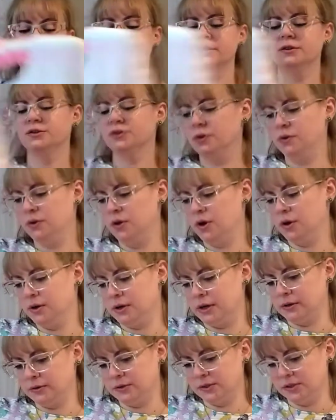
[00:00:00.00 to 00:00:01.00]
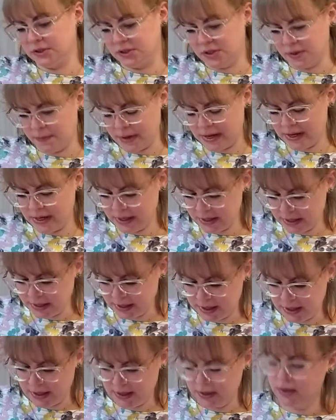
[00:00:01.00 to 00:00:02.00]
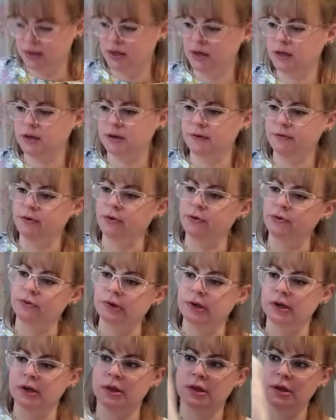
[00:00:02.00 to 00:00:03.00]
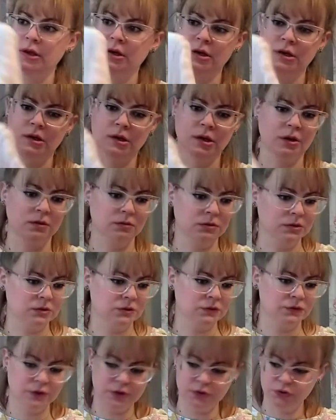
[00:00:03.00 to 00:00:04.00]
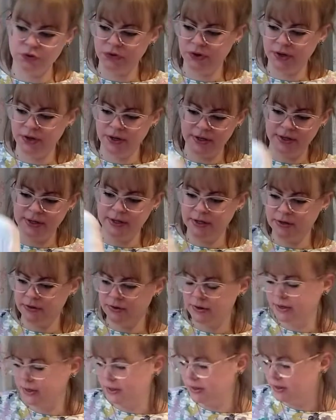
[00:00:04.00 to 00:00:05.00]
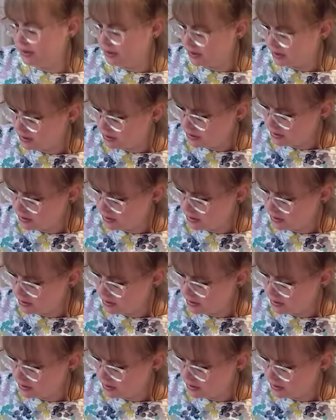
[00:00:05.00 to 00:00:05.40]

so long now since I made it, I can't think if there was anything that was frustrating or anything.